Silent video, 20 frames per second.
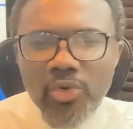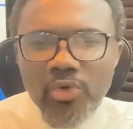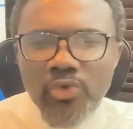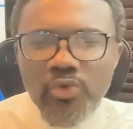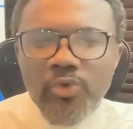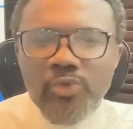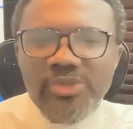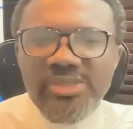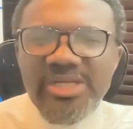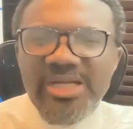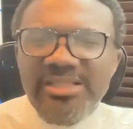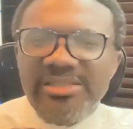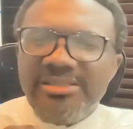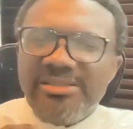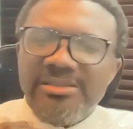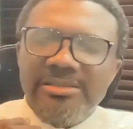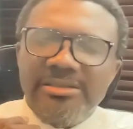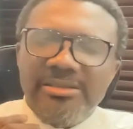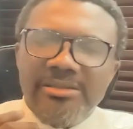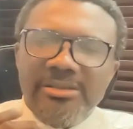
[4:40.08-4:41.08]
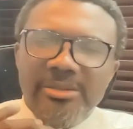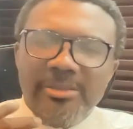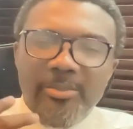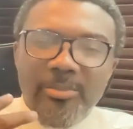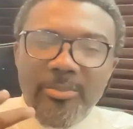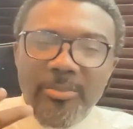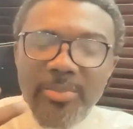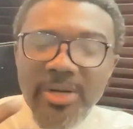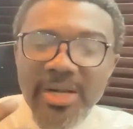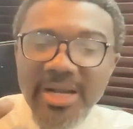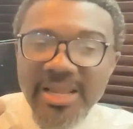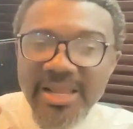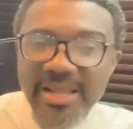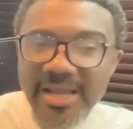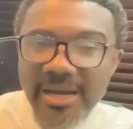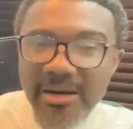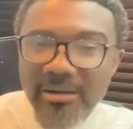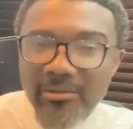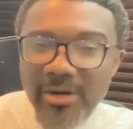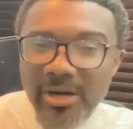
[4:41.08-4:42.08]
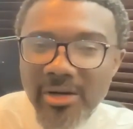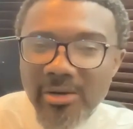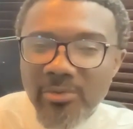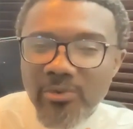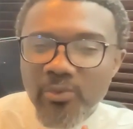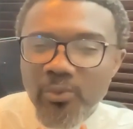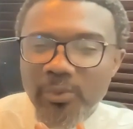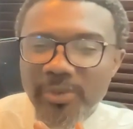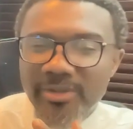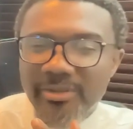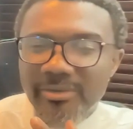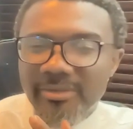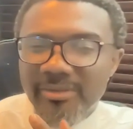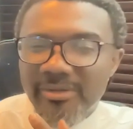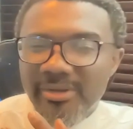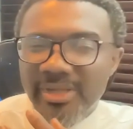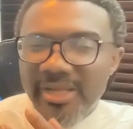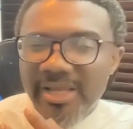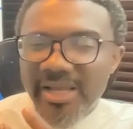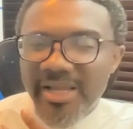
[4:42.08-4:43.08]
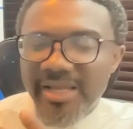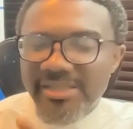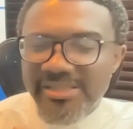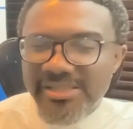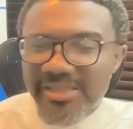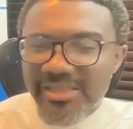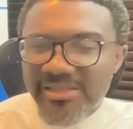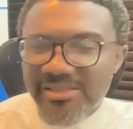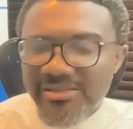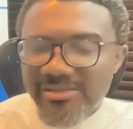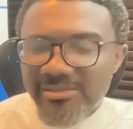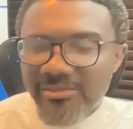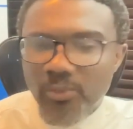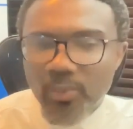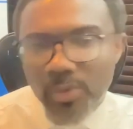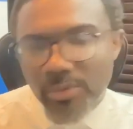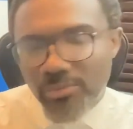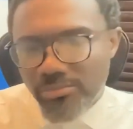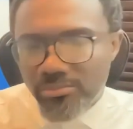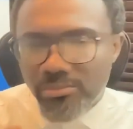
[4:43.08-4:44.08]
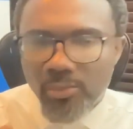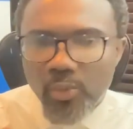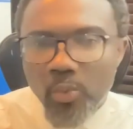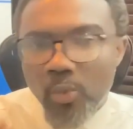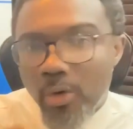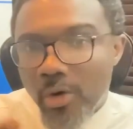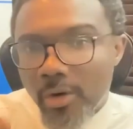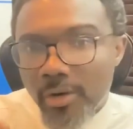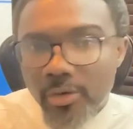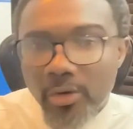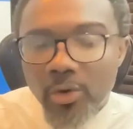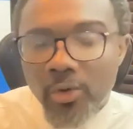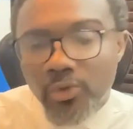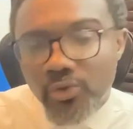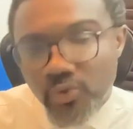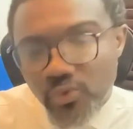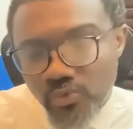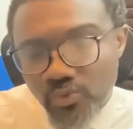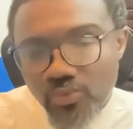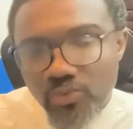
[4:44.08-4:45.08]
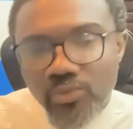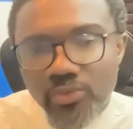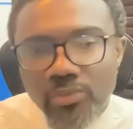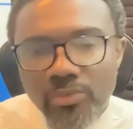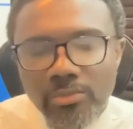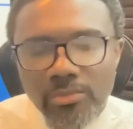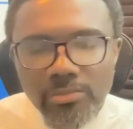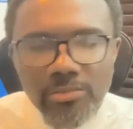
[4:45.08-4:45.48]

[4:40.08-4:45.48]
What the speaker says: you start to play around with a certain one or two,